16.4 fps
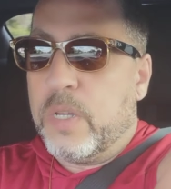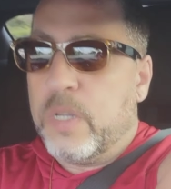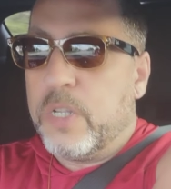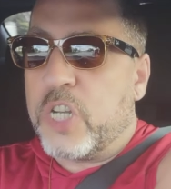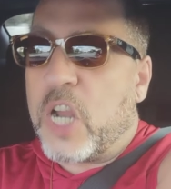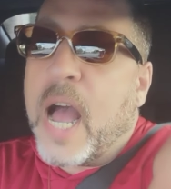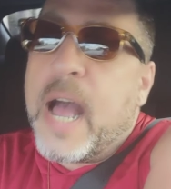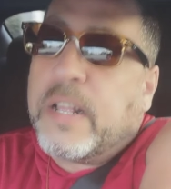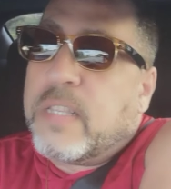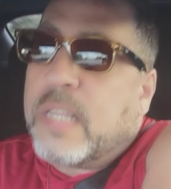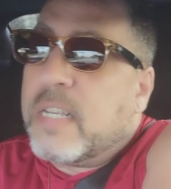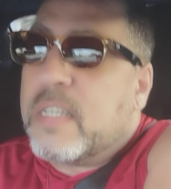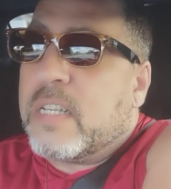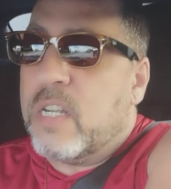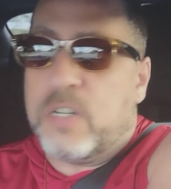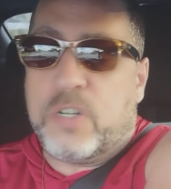A child
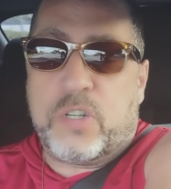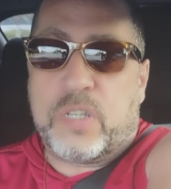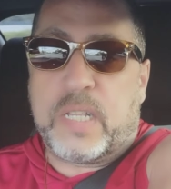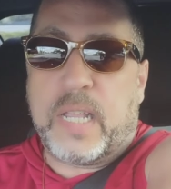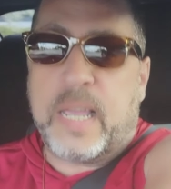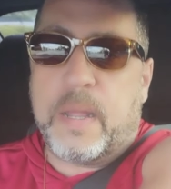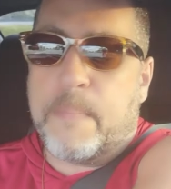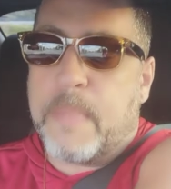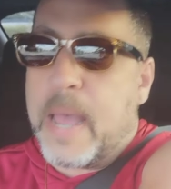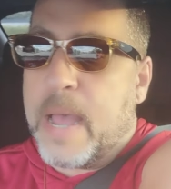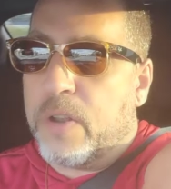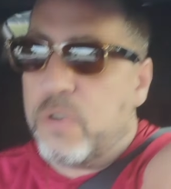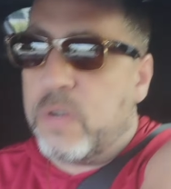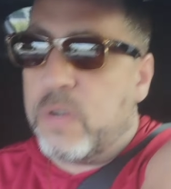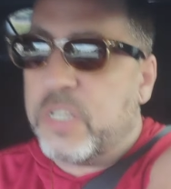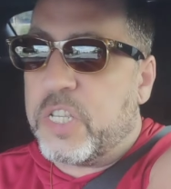doesn't understand
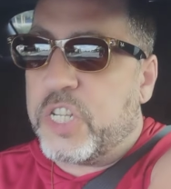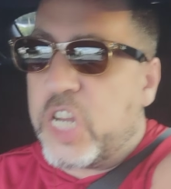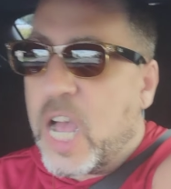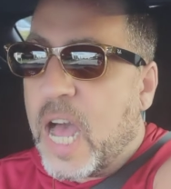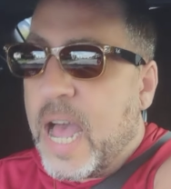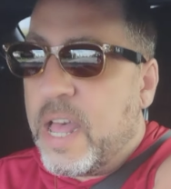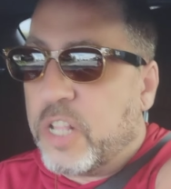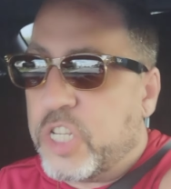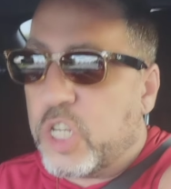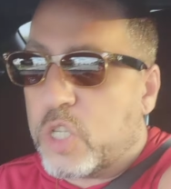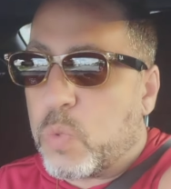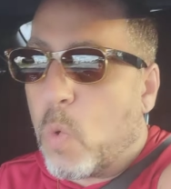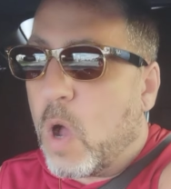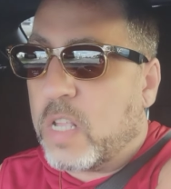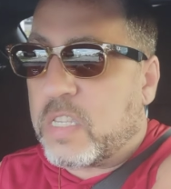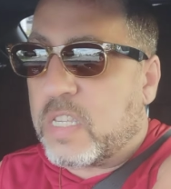boundaries. A child
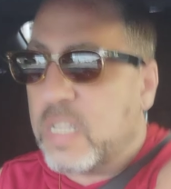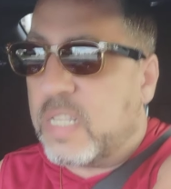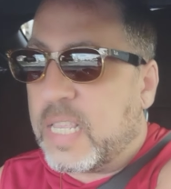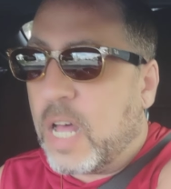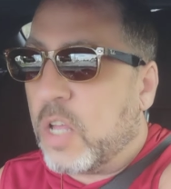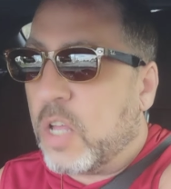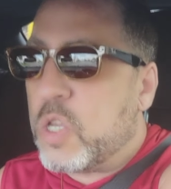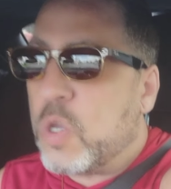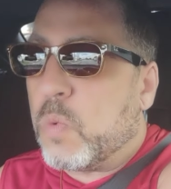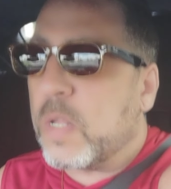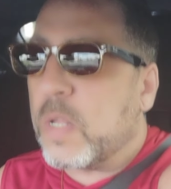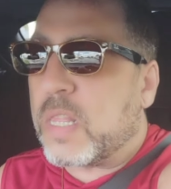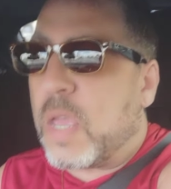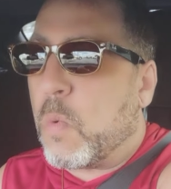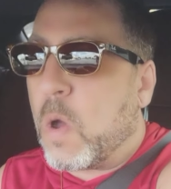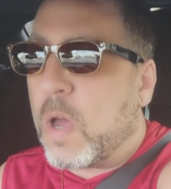just wants to tell you
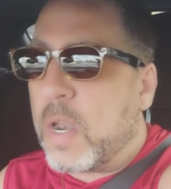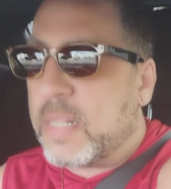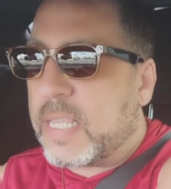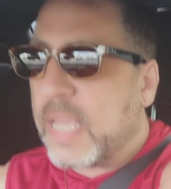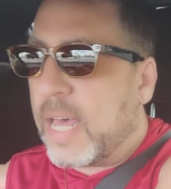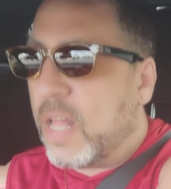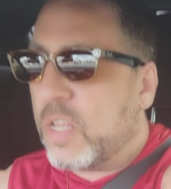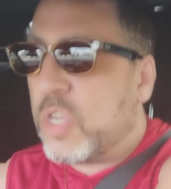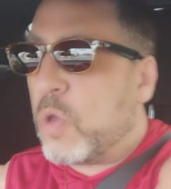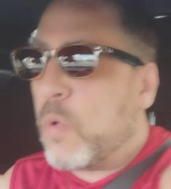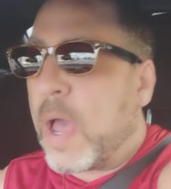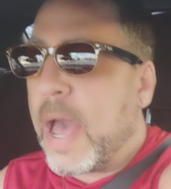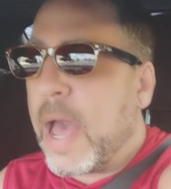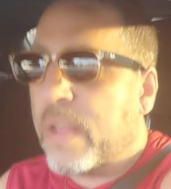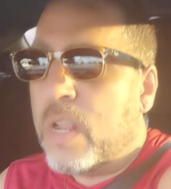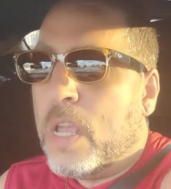what they want to tell you,
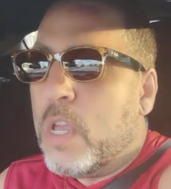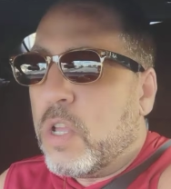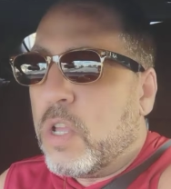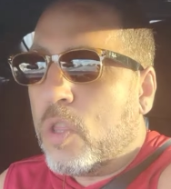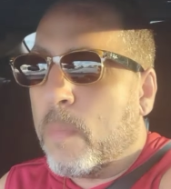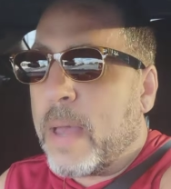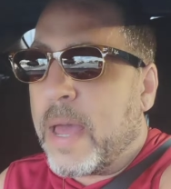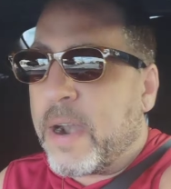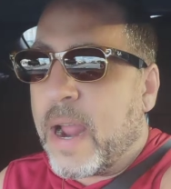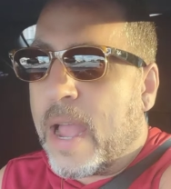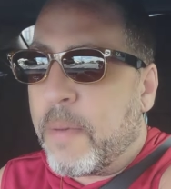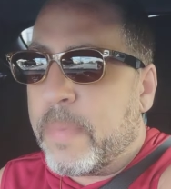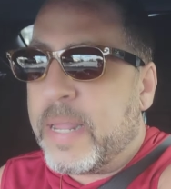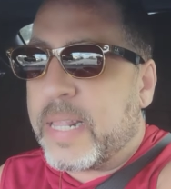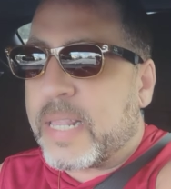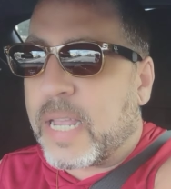no matter how
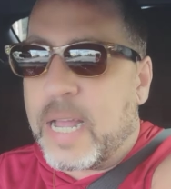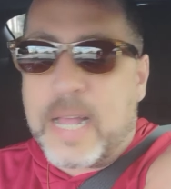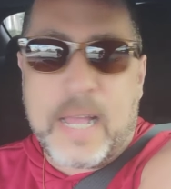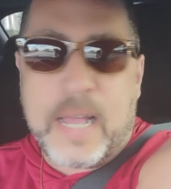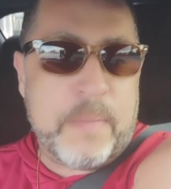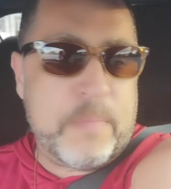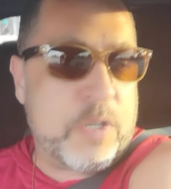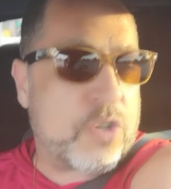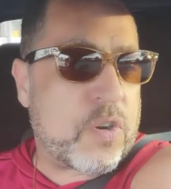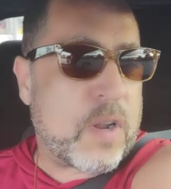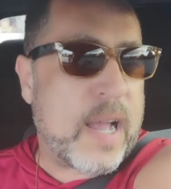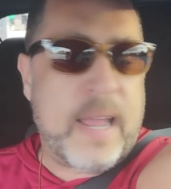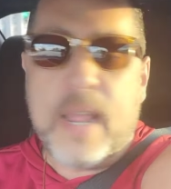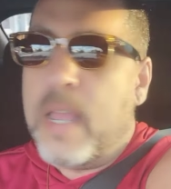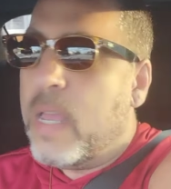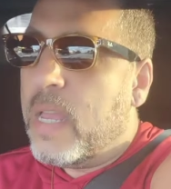many times you
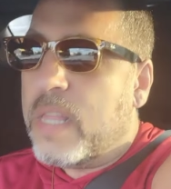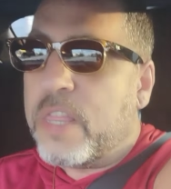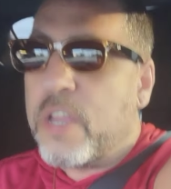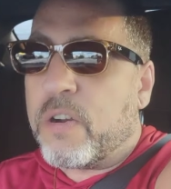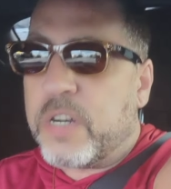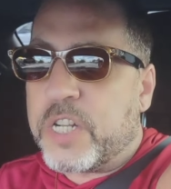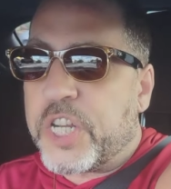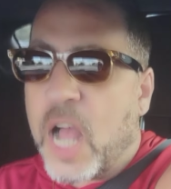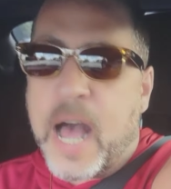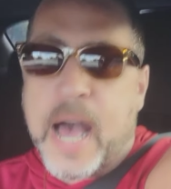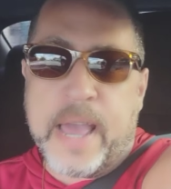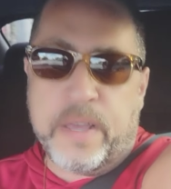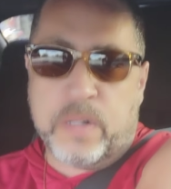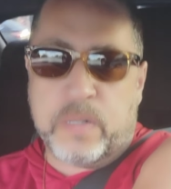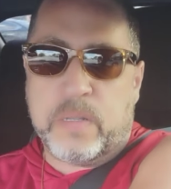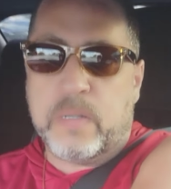try. They're a
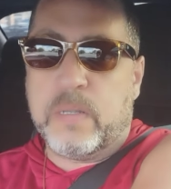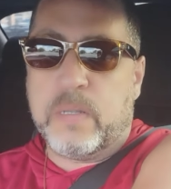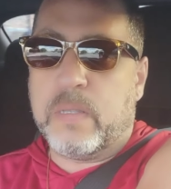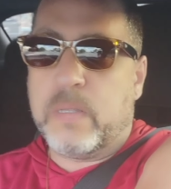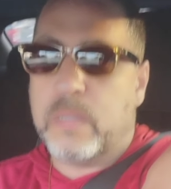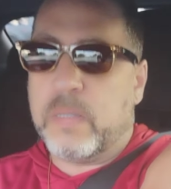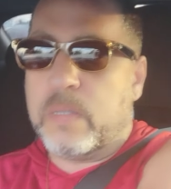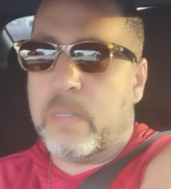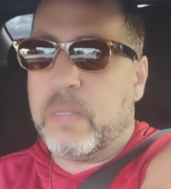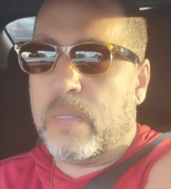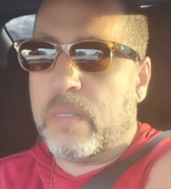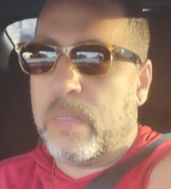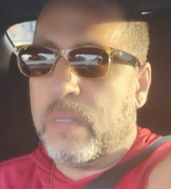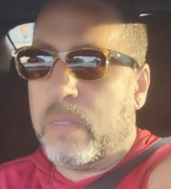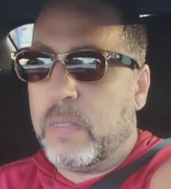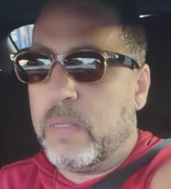child.
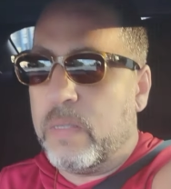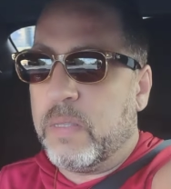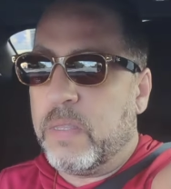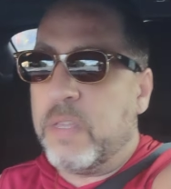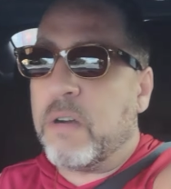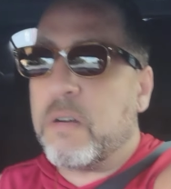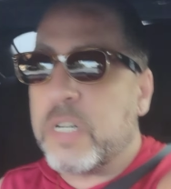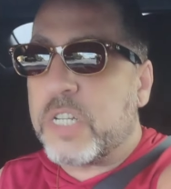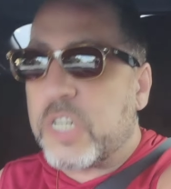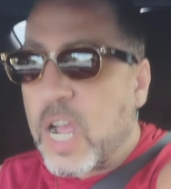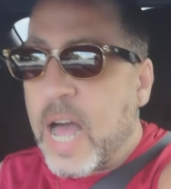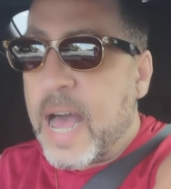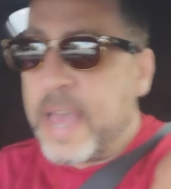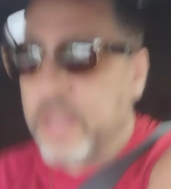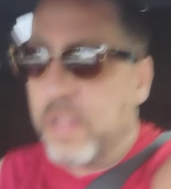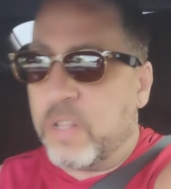They're a
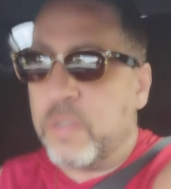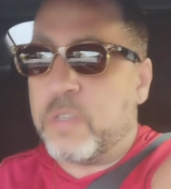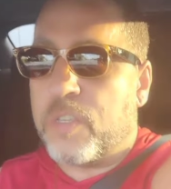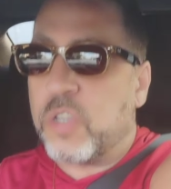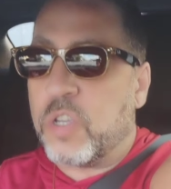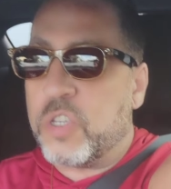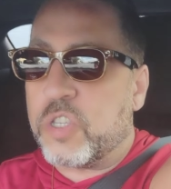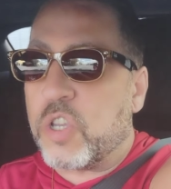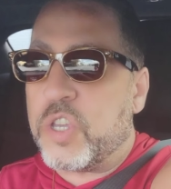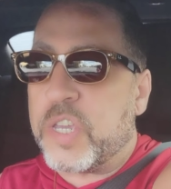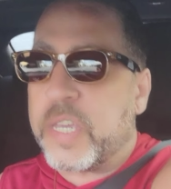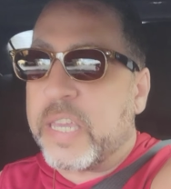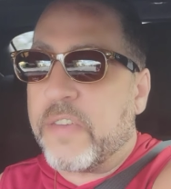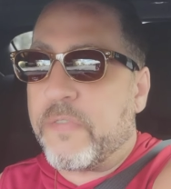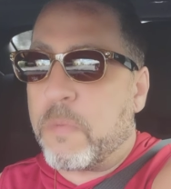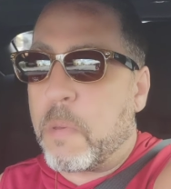child, so you give
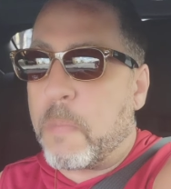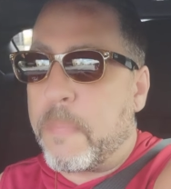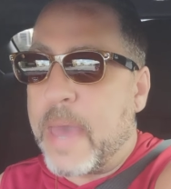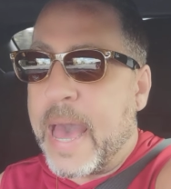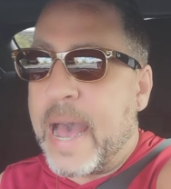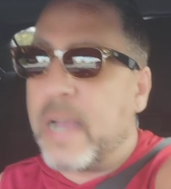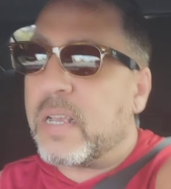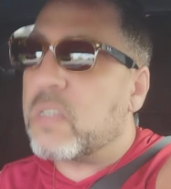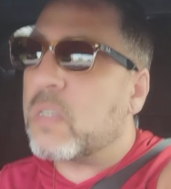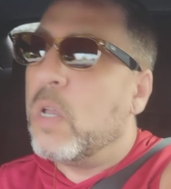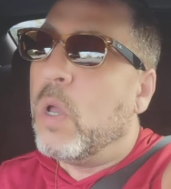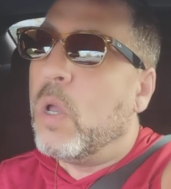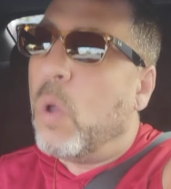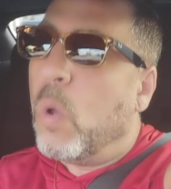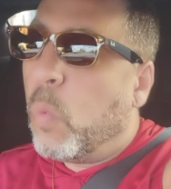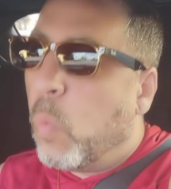them a pass.
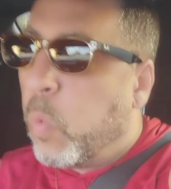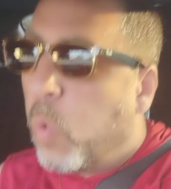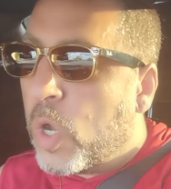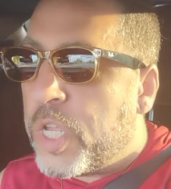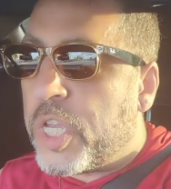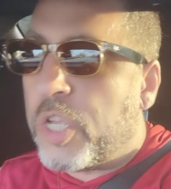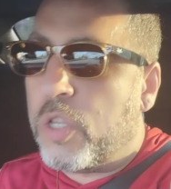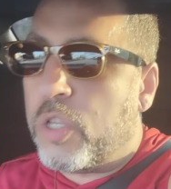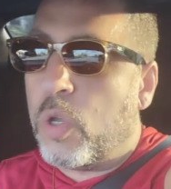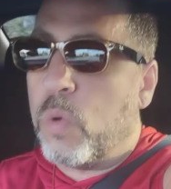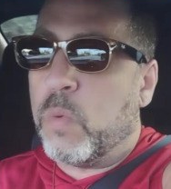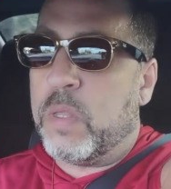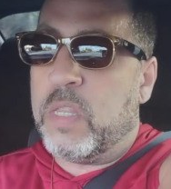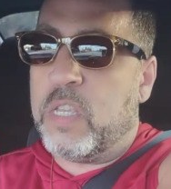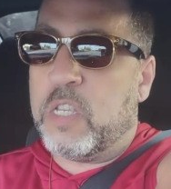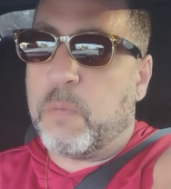What do you do when
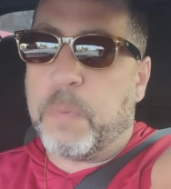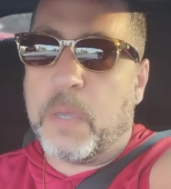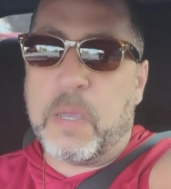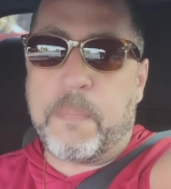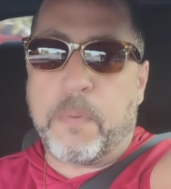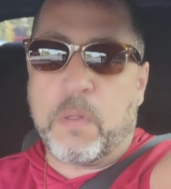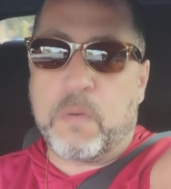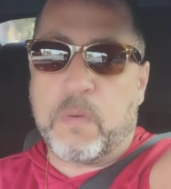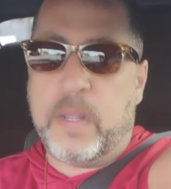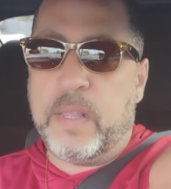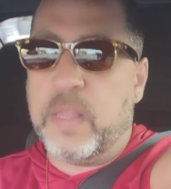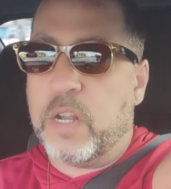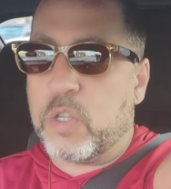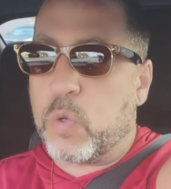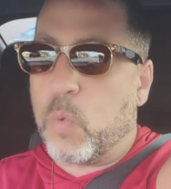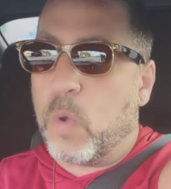these people are in their
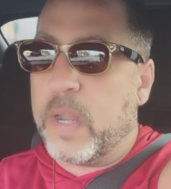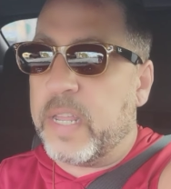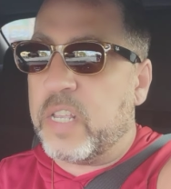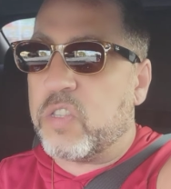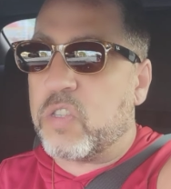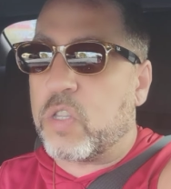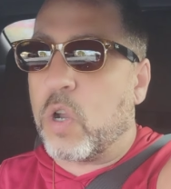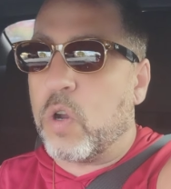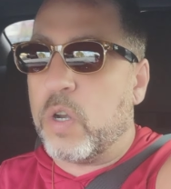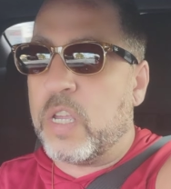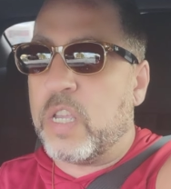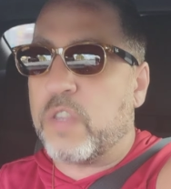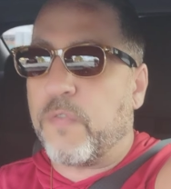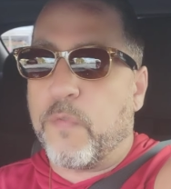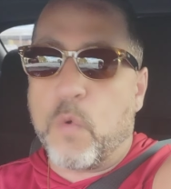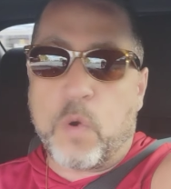20s, 30s,
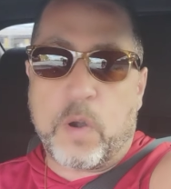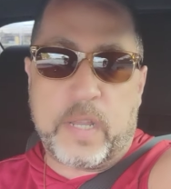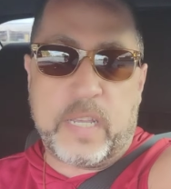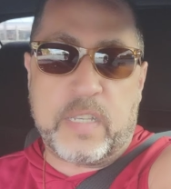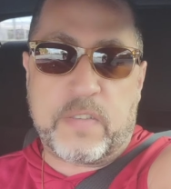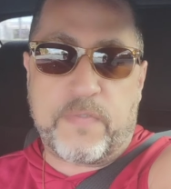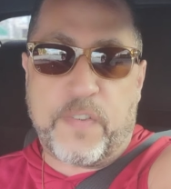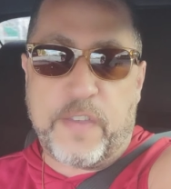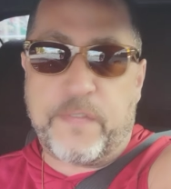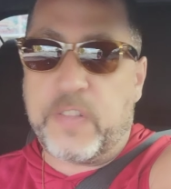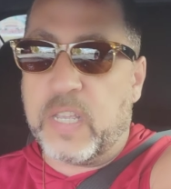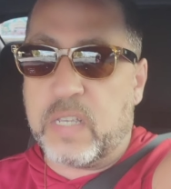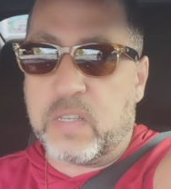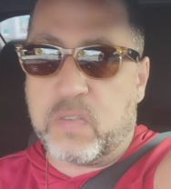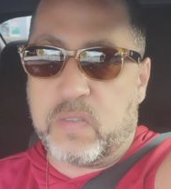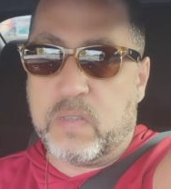40s,
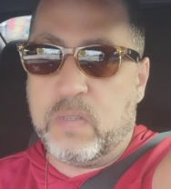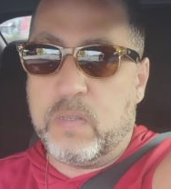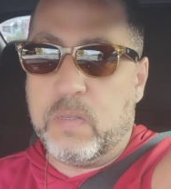50s?